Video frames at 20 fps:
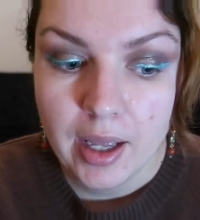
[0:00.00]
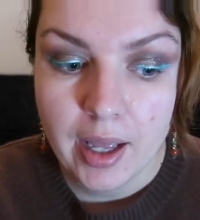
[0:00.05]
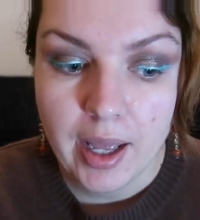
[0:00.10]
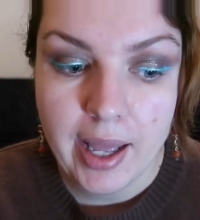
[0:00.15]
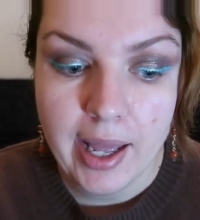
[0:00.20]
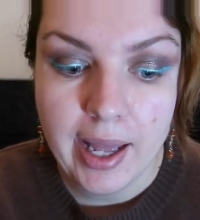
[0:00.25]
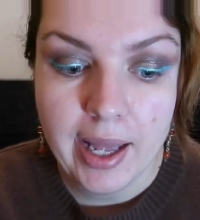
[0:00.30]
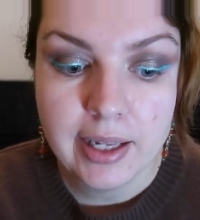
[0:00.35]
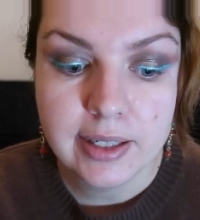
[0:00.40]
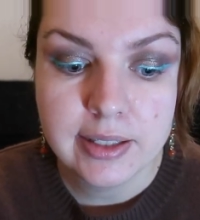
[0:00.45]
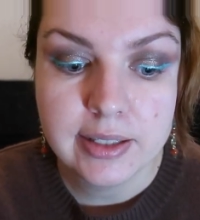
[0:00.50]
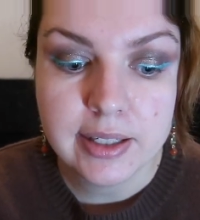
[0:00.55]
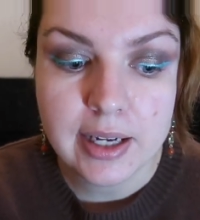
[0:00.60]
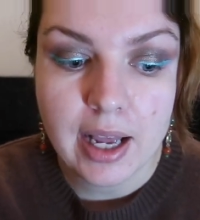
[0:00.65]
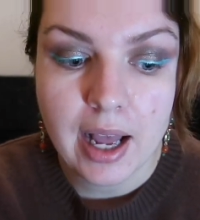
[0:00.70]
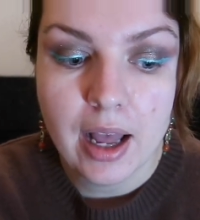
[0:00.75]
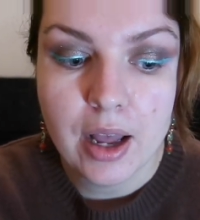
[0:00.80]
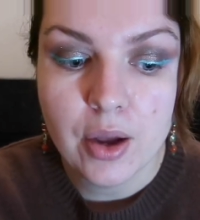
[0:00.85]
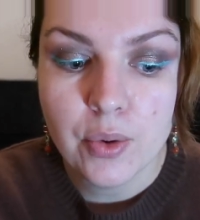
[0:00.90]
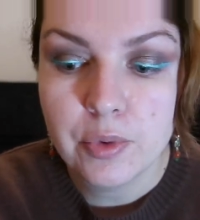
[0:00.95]
and
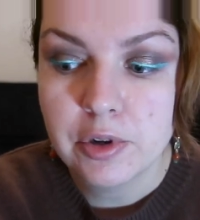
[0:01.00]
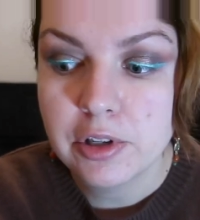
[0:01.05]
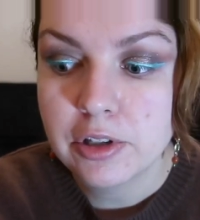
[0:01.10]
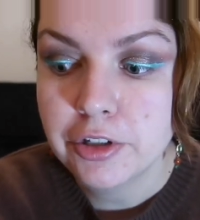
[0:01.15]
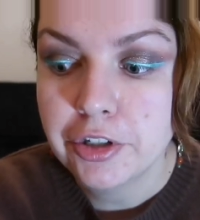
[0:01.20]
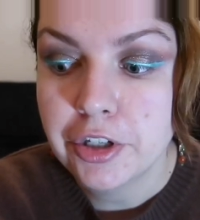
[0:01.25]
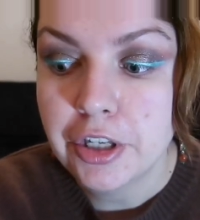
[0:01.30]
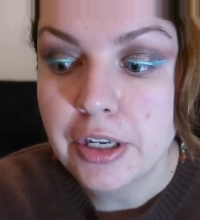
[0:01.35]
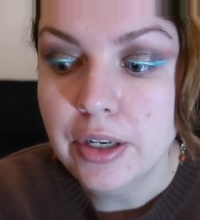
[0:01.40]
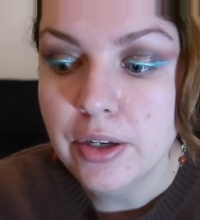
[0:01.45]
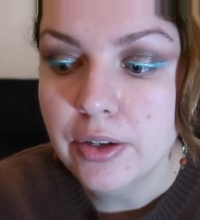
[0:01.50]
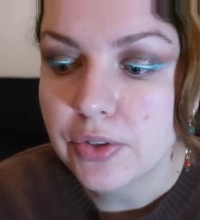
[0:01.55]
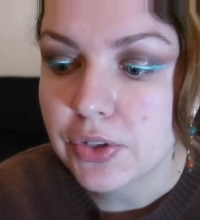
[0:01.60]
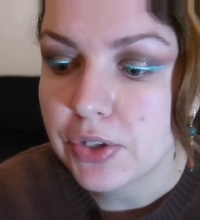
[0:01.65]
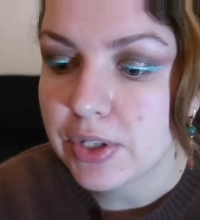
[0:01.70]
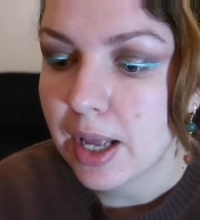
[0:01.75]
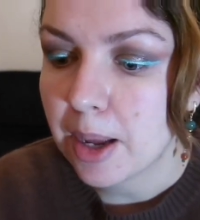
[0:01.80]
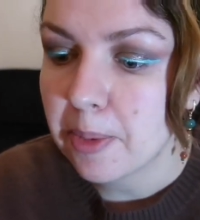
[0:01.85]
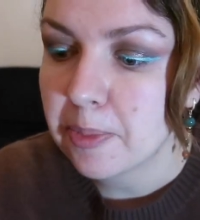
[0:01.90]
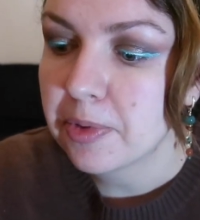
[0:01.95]
I will use
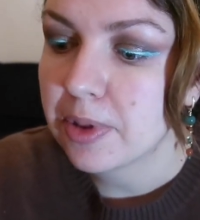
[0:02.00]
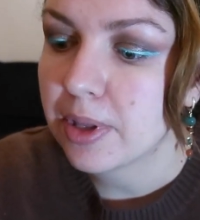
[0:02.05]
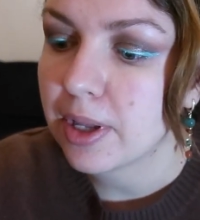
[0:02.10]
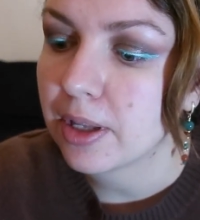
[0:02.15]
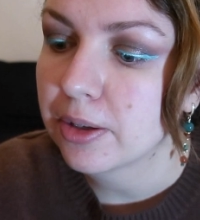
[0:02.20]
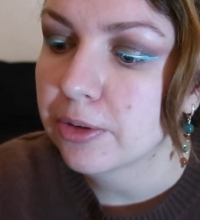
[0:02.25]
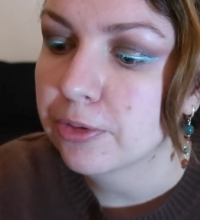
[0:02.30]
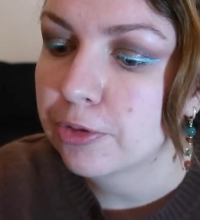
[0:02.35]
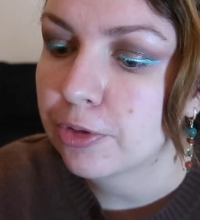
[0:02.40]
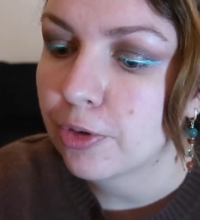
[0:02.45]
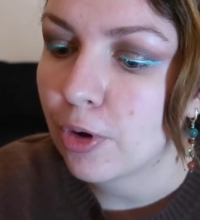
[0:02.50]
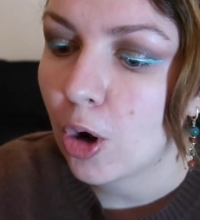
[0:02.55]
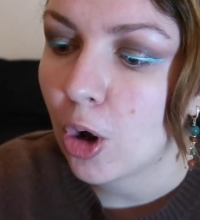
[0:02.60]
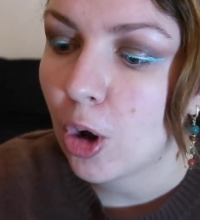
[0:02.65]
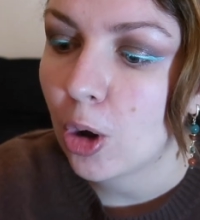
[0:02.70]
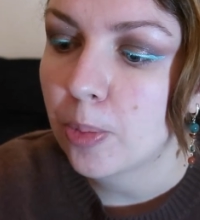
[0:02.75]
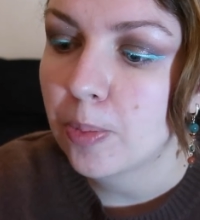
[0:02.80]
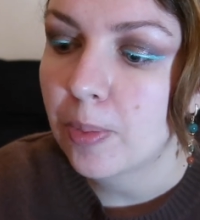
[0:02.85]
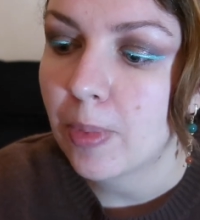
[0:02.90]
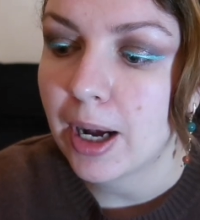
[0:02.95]
something
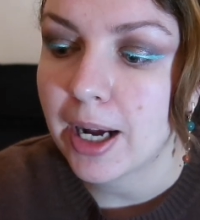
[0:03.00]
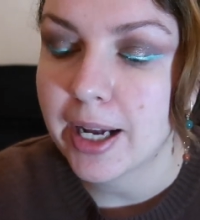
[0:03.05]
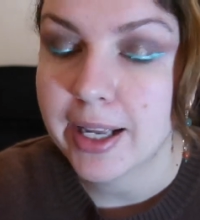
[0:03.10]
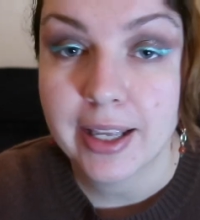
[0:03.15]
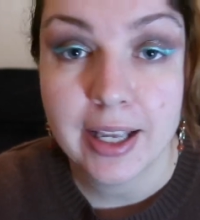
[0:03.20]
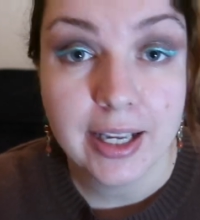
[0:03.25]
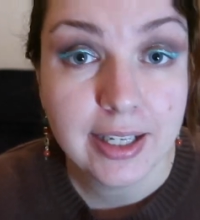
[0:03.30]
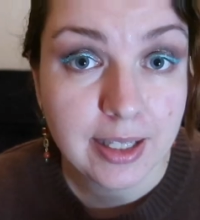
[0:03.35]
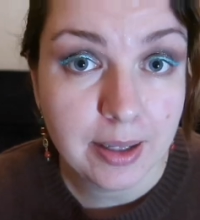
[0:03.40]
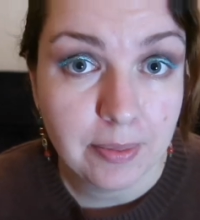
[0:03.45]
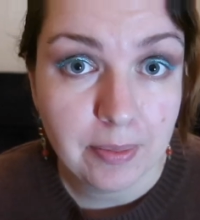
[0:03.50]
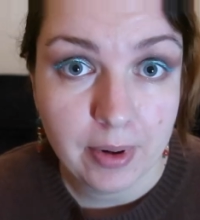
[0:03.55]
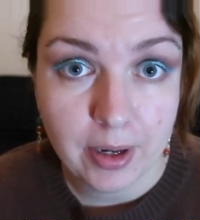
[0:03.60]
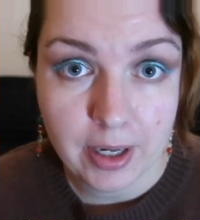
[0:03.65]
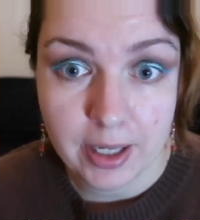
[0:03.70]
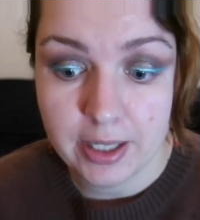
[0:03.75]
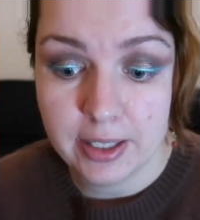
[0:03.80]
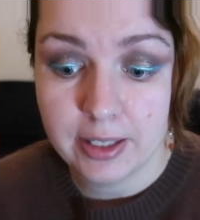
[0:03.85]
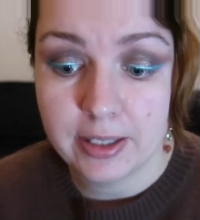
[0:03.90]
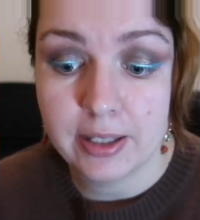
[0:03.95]
from my
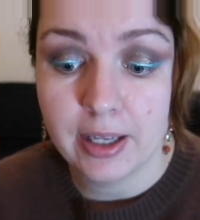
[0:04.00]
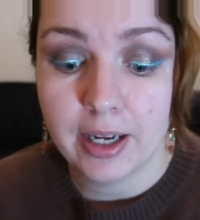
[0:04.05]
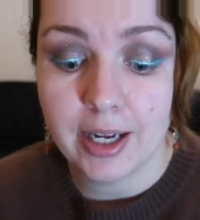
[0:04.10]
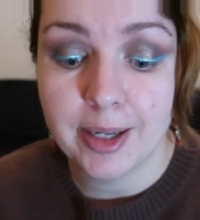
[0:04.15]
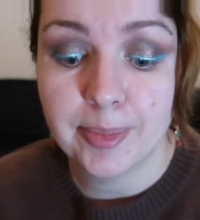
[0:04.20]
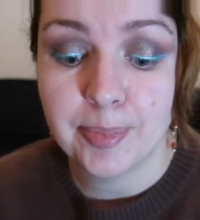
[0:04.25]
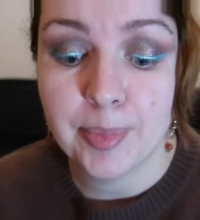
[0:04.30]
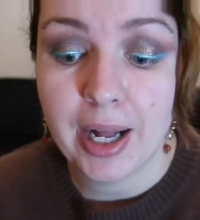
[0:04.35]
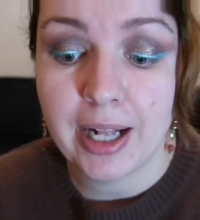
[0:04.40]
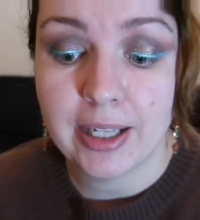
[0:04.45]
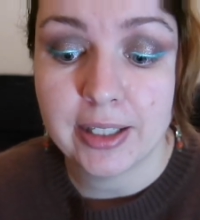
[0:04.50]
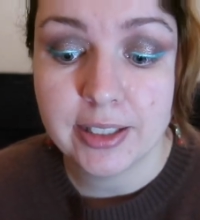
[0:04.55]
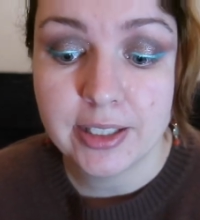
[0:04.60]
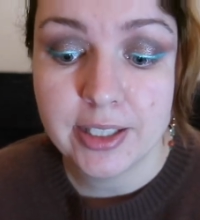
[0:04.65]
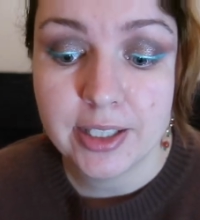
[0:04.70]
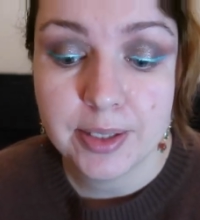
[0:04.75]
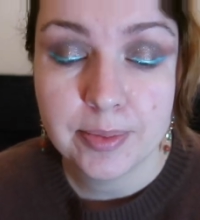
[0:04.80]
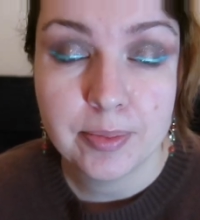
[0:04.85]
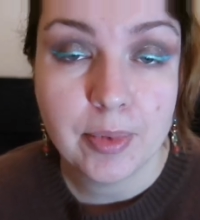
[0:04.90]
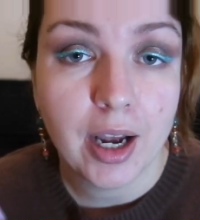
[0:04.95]
customized
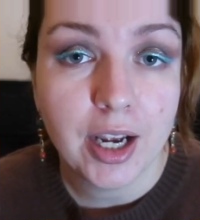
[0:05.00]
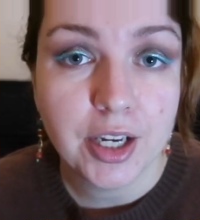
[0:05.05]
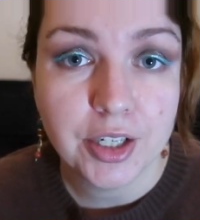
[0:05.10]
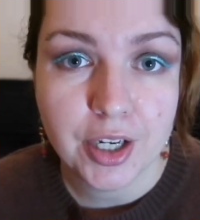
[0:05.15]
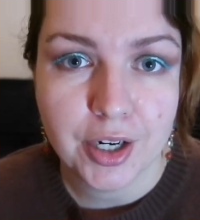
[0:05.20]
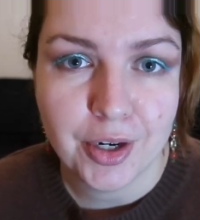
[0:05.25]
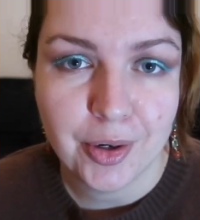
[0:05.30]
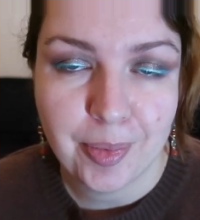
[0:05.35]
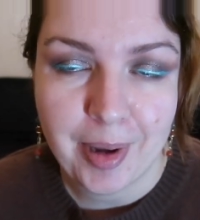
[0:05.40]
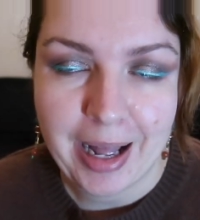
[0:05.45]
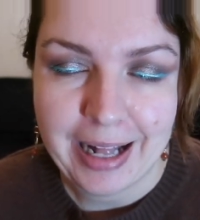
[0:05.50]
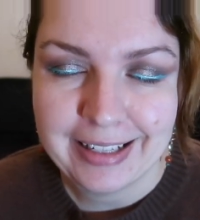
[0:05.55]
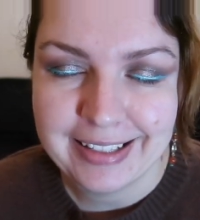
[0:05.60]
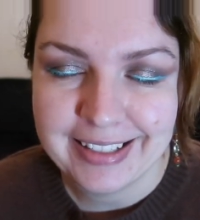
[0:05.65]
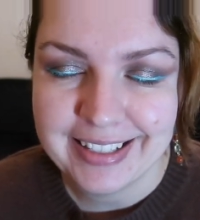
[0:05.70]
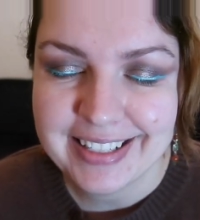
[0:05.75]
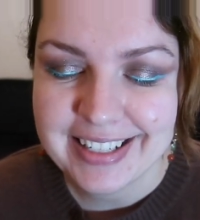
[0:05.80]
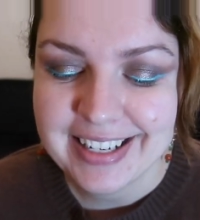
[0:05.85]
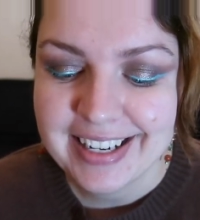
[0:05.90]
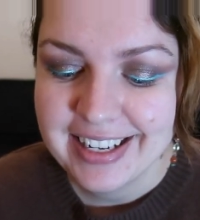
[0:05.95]
eyeshadow
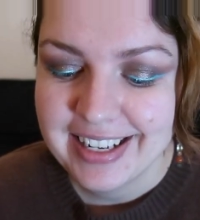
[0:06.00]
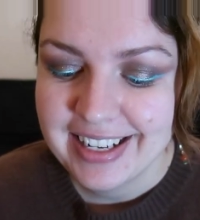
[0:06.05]
palette